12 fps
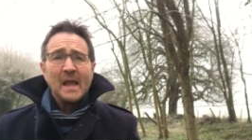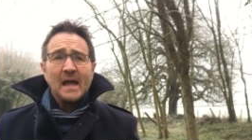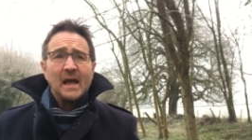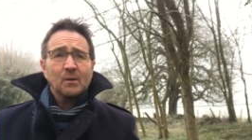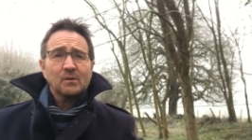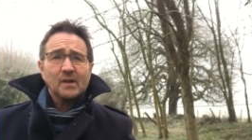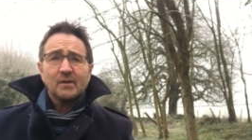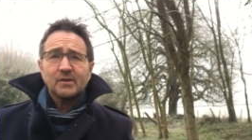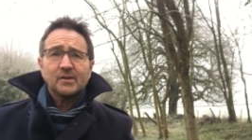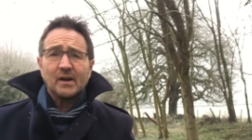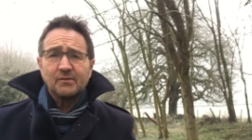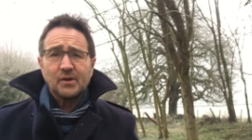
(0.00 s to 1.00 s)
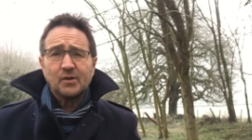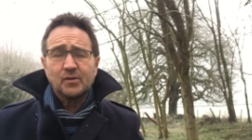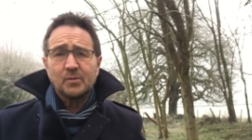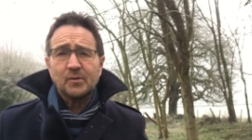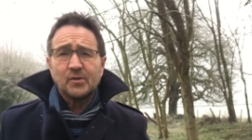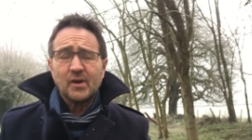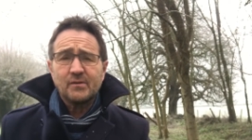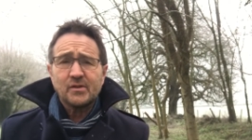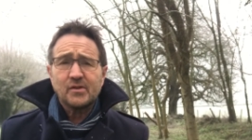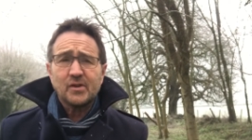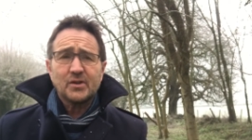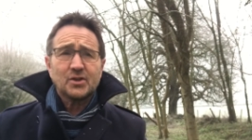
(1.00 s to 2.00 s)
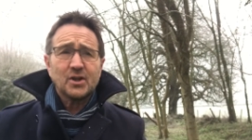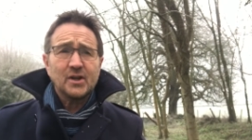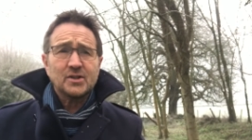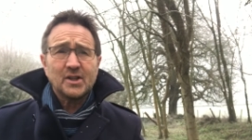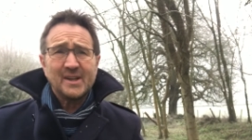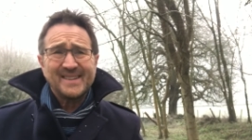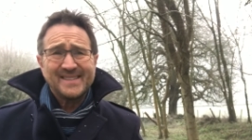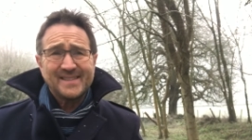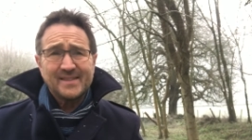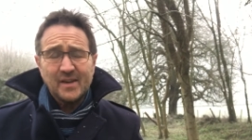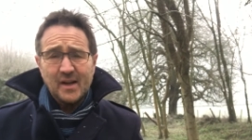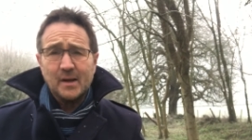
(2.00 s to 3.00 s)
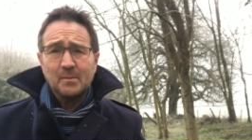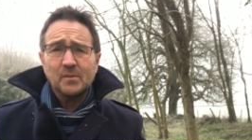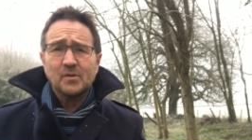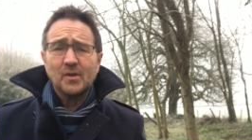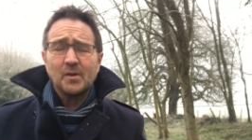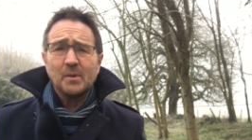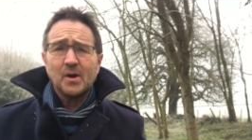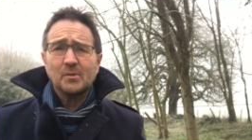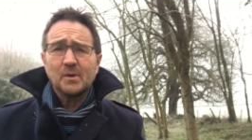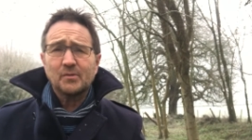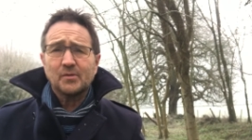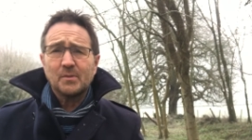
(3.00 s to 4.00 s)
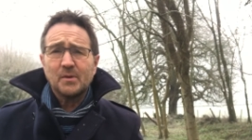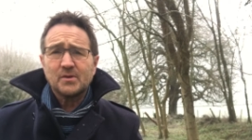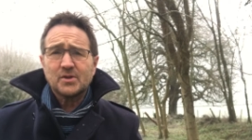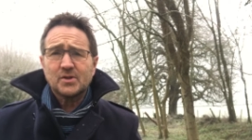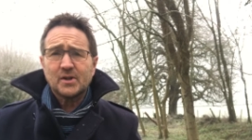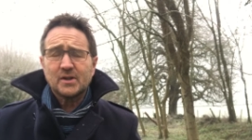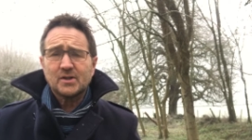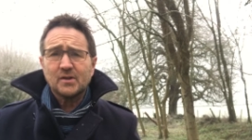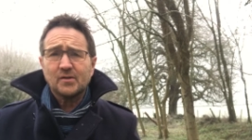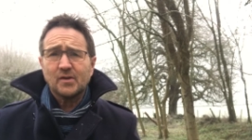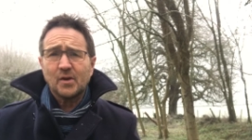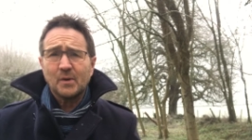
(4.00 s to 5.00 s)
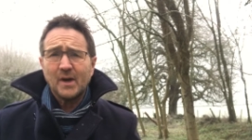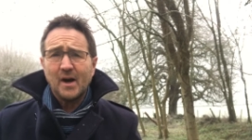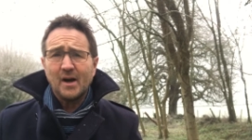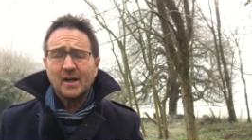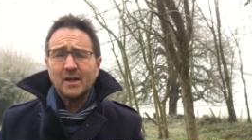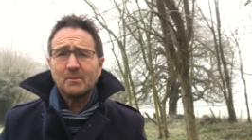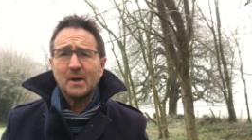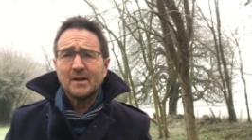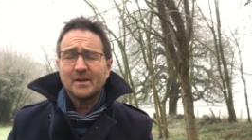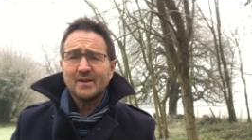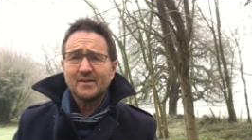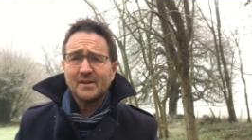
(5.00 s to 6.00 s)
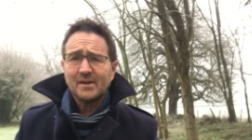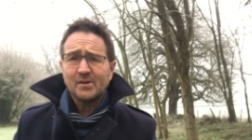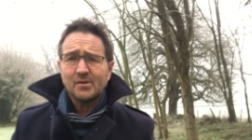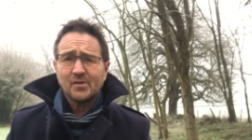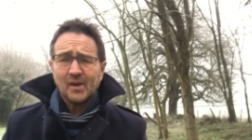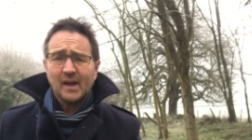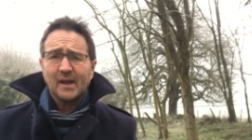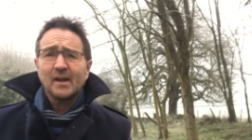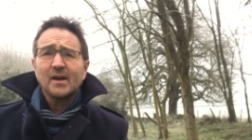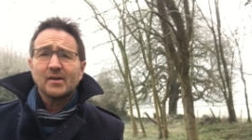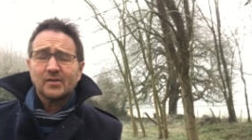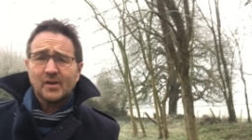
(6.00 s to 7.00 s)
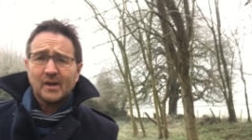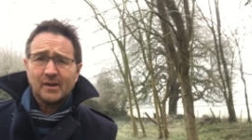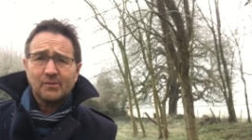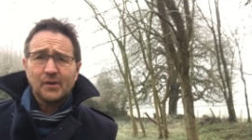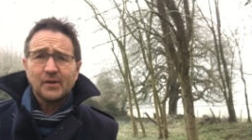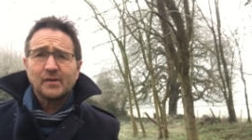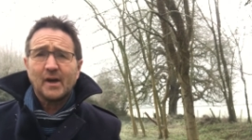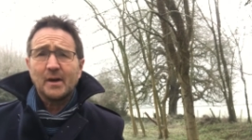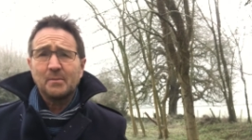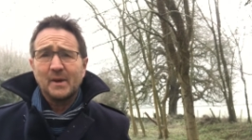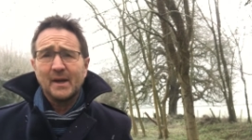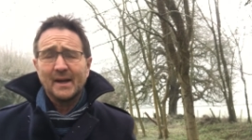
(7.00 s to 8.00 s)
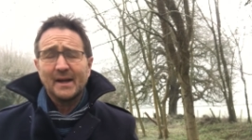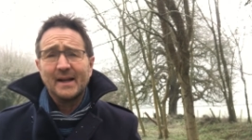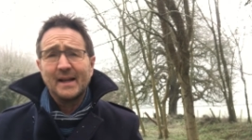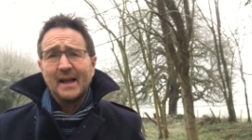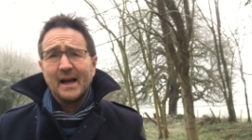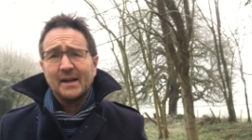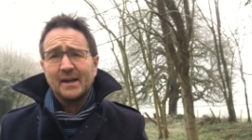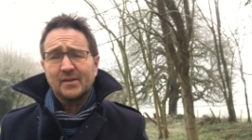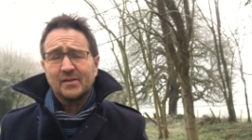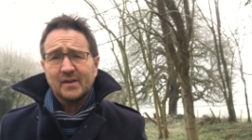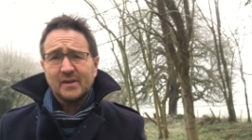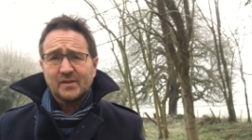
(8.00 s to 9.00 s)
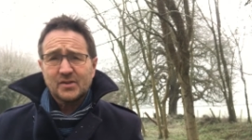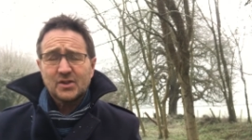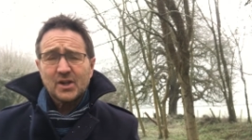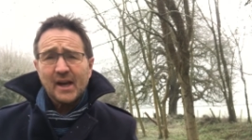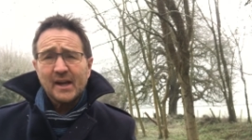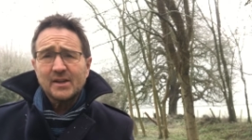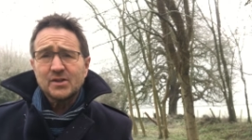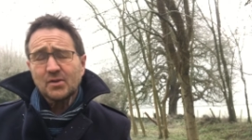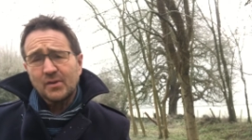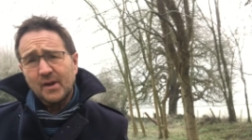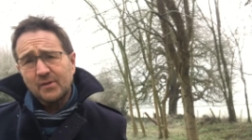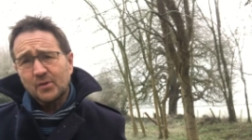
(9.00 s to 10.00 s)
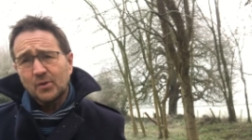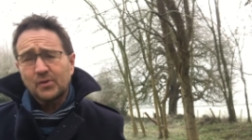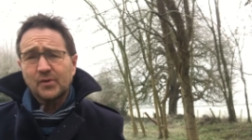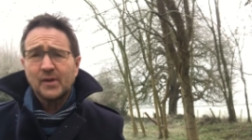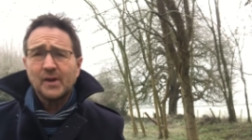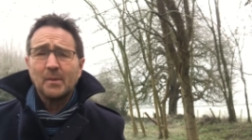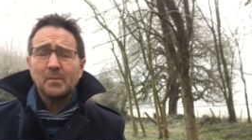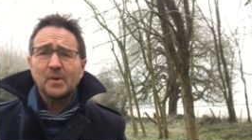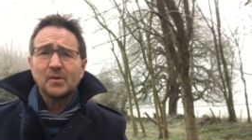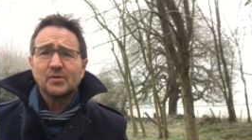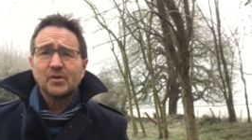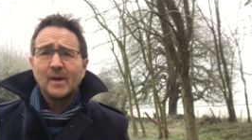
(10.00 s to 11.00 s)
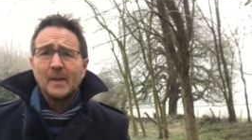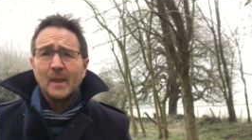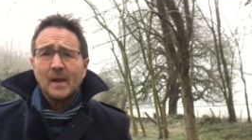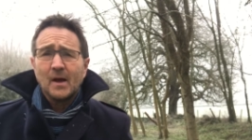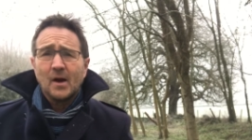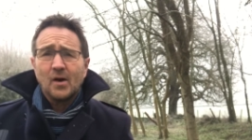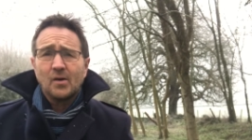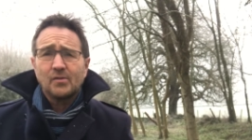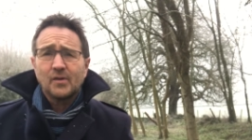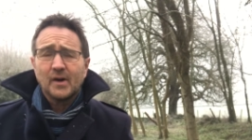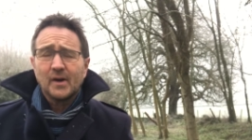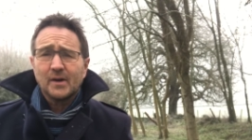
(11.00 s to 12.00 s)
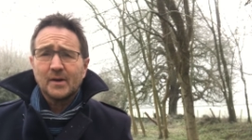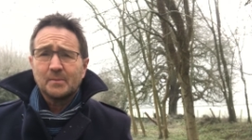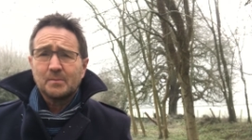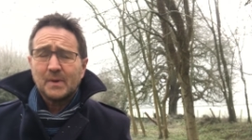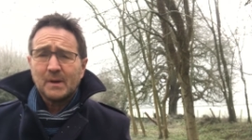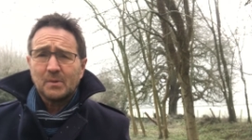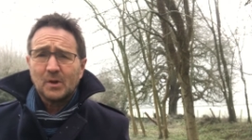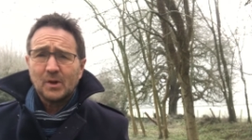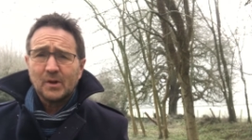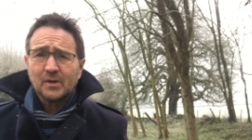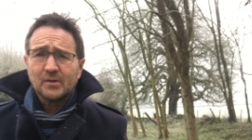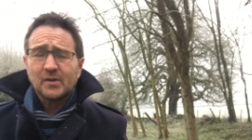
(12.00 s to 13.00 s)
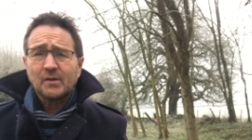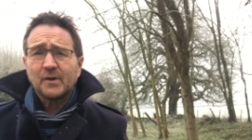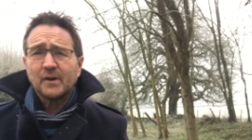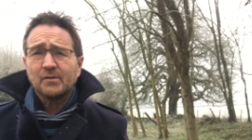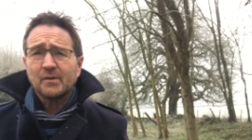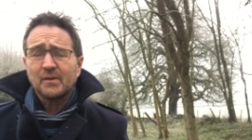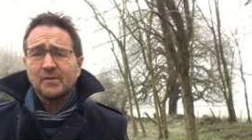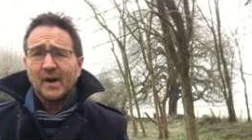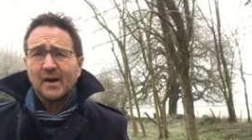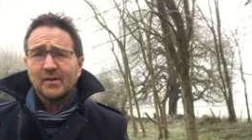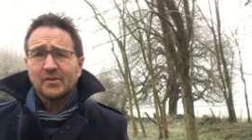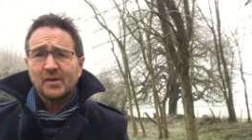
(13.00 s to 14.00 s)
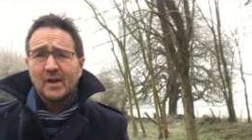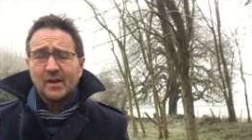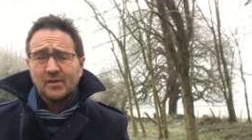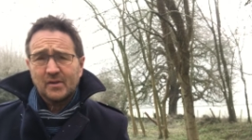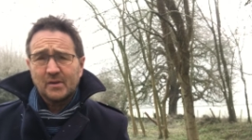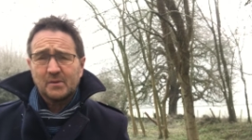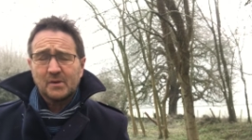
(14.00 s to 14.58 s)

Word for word: It was lovely to have the Christmas services at church, and it seems at the moment from the restrictions that we are going to be able to continue singing, certainly for the time being, unless things change, although, of course, the numbers of uh, people suffering from the virus seems to